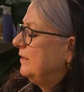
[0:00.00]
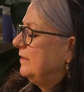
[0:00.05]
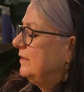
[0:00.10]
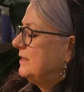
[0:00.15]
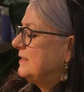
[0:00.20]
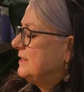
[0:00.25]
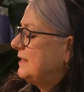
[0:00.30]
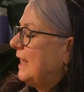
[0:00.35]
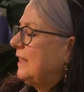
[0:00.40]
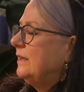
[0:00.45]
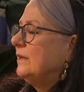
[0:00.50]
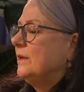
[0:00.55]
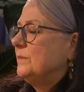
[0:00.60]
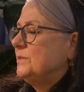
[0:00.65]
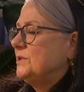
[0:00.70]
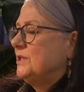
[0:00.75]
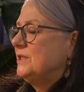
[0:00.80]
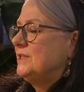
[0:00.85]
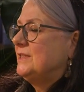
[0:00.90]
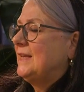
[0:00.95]
that
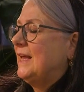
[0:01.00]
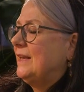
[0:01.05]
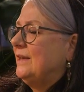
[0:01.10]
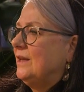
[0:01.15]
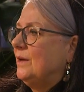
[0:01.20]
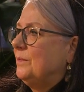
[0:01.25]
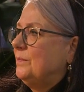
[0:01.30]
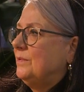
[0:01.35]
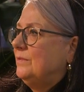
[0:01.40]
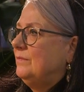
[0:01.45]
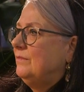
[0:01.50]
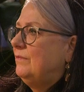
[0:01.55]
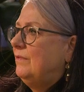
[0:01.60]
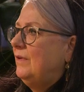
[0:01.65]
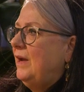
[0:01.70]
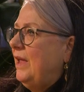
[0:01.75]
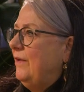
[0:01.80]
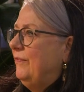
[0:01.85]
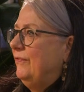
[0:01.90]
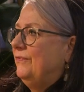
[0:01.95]
stand-ups just stand up and
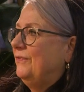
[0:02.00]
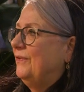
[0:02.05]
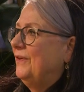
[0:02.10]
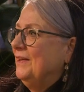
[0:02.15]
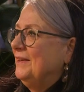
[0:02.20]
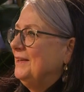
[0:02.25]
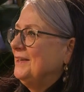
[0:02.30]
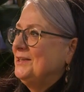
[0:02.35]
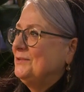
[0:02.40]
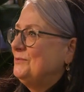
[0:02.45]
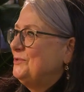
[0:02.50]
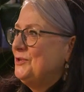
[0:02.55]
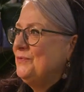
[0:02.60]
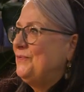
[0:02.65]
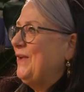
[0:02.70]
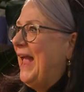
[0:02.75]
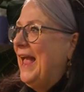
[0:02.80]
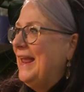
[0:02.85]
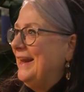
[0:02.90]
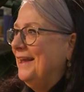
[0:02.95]
riff.
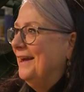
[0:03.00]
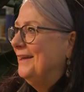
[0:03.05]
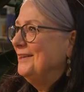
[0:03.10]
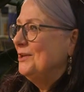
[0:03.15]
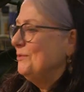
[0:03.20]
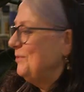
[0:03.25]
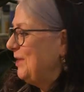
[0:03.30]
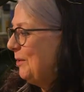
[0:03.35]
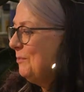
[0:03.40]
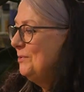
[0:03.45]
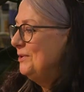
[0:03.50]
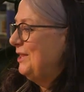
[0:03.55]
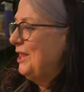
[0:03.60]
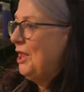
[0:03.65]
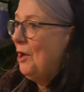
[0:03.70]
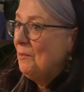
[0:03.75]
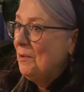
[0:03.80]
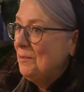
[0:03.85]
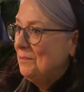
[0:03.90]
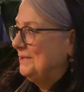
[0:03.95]
Should be any idea.
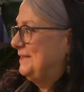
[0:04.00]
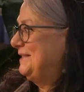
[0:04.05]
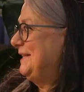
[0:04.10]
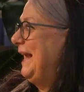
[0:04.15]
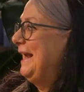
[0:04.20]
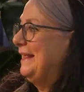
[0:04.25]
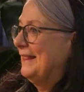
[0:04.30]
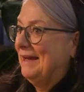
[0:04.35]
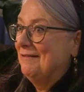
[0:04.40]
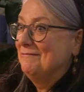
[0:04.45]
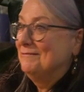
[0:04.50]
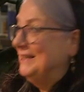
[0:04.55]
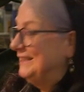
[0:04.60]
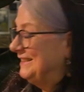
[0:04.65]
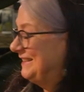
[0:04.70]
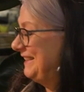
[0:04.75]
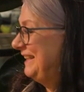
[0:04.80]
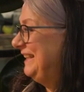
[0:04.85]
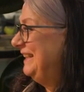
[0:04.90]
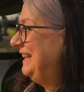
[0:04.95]
No one would take that
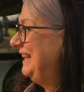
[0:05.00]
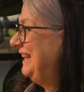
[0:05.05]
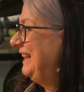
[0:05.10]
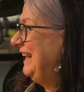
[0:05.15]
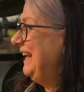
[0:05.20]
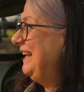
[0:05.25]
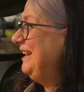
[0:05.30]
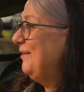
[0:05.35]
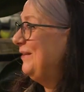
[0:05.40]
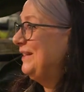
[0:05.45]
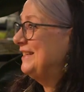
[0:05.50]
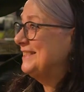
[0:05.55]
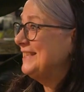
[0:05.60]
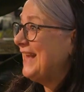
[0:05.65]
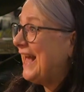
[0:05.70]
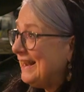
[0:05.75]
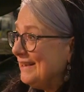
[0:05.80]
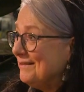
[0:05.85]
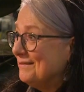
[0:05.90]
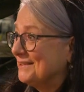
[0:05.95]
risk. You know
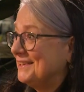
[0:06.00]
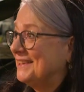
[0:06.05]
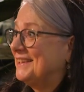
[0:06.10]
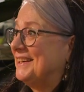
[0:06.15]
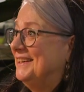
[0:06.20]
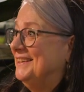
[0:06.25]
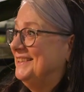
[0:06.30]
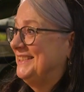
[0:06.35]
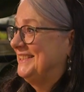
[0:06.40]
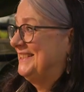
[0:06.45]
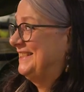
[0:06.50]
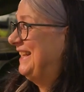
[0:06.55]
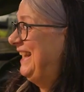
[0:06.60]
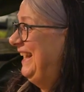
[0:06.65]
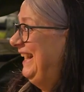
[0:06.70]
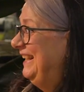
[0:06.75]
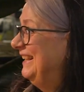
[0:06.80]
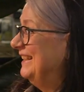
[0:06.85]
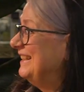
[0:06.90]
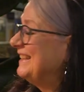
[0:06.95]
exactly what they're going to
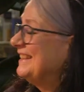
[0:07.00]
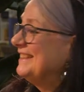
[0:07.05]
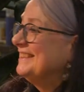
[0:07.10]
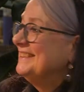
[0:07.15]
say.